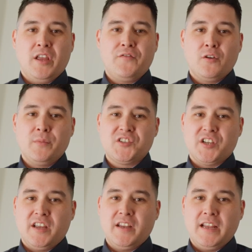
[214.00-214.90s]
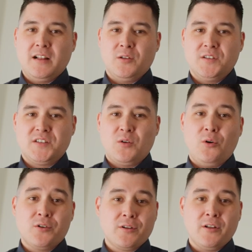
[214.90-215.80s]
if your machine includes an
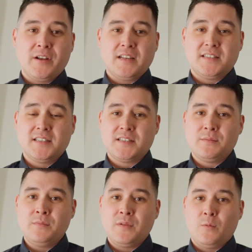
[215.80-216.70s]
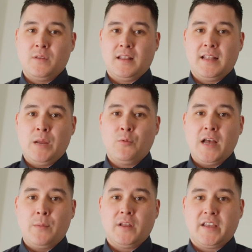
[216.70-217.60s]
auto-loading system with a label
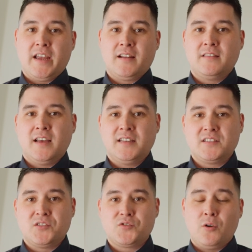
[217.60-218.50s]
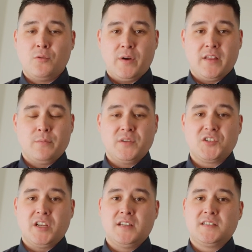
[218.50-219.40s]
applicator that is controlled by the
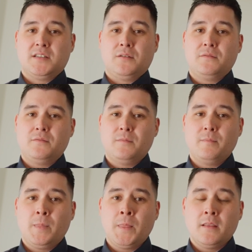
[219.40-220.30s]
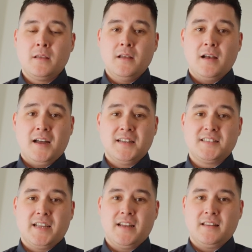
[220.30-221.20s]
machine itself.
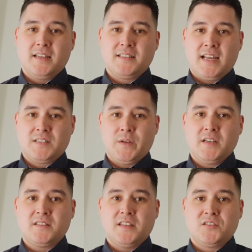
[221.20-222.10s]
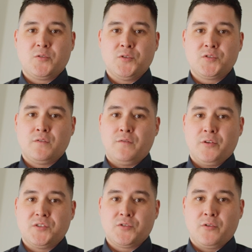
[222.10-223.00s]
Understanding these aspects is crucial for
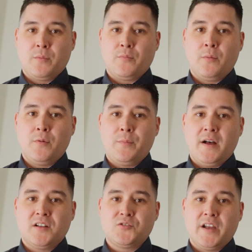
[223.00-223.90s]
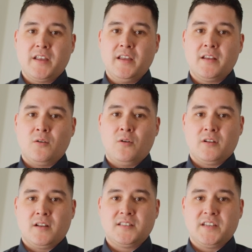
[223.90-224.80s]
ensuring proper part tracking and
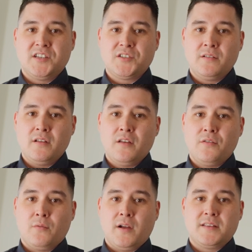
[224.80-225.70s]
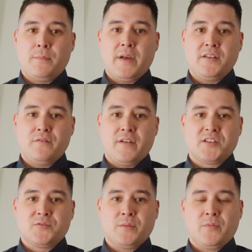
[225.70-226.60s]
organization throughout the
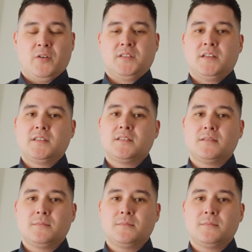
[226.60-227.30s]
manufacturing process.